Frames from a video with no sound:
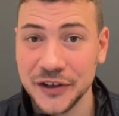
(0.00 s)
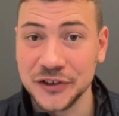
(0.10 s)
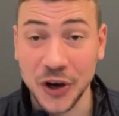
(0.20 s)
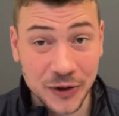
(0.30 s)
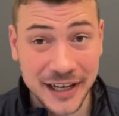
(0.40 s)

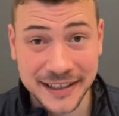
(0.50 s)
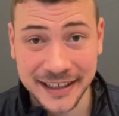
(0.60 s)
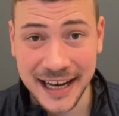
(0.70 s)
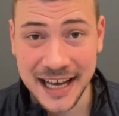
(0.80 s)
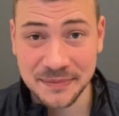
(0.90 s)
don't let the
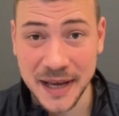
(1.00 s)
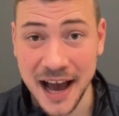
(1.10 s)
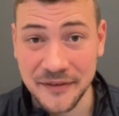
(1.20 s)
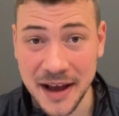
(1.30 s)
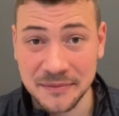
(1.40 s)
glass be
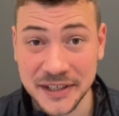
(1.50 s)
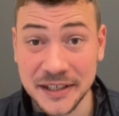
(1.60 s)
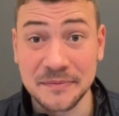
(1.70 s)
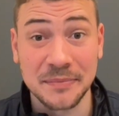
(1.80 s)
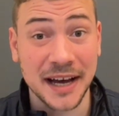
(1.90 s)
half
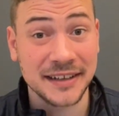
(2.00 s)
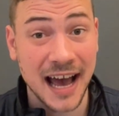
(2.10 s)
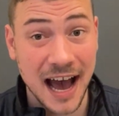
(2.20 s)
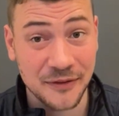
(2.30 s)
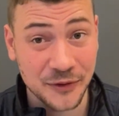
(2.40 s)
empty, but
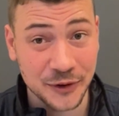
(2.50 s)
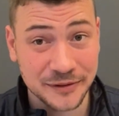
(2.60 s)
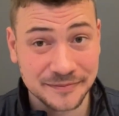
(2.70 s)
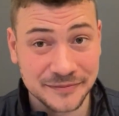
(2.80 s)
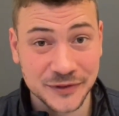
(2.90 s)
half full.
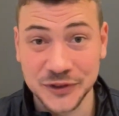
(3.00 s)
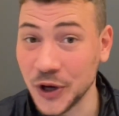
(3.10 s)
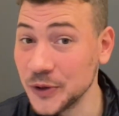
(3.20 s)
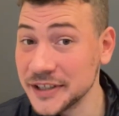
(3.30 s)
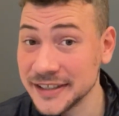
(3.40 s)

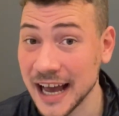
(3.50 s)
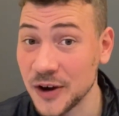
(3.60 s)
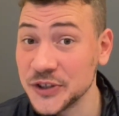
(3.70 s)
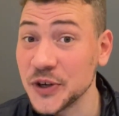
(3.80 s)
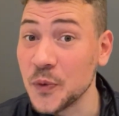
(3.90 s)
Don't
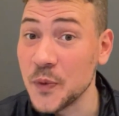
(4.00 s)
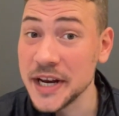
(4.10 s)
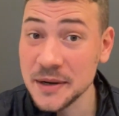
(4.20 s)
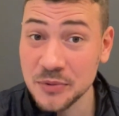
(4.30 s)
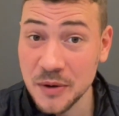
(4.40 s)
discount your
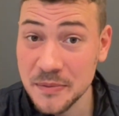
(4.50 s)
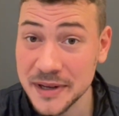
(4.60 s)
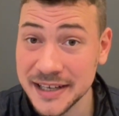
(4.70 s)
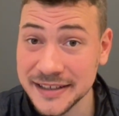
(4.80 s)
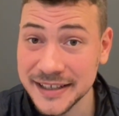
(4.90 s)
winning
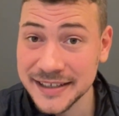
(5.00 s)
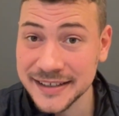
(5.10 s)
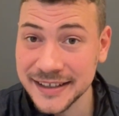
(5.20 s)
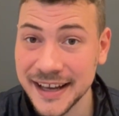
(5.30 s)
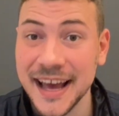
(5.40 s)

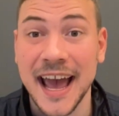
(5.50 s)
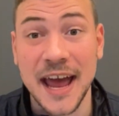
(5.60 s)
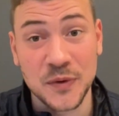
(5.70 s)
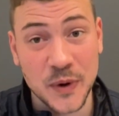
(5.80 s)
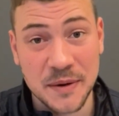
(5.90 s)
probabilities
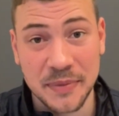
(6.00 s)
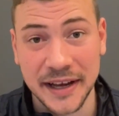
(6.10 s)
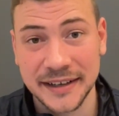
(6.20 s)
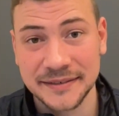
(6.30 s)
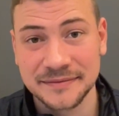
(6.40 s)
and win big.
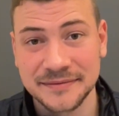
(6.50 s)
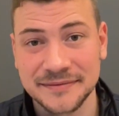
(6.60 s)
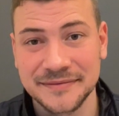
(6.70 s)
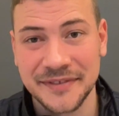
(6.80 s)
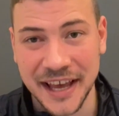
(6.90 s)

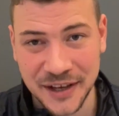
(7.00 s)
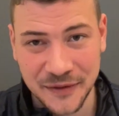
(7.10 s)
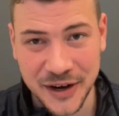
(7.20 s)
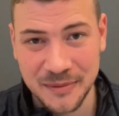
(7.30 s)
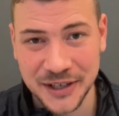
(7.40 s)
Thank you
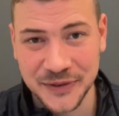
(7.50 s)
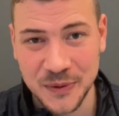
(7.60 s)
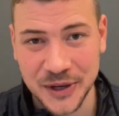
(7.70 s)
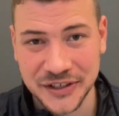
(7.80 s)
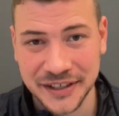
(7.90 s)
very much for
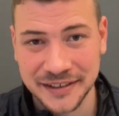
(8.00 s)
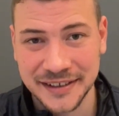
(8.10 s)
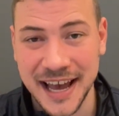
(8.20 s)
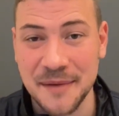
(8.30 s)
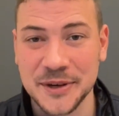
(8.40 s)
watching.
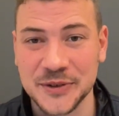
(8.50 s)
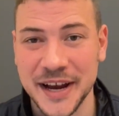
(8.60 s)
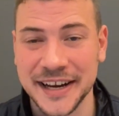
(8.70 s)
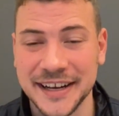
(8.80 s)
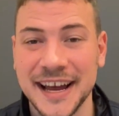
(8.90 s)
Happy
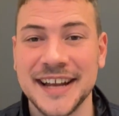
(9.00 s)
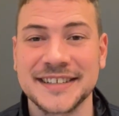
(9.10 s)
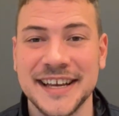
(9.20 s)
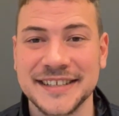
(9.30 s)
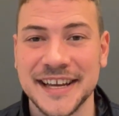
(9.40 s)
trading and
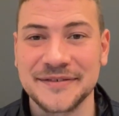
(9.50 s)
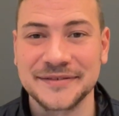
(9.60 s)
stay safe.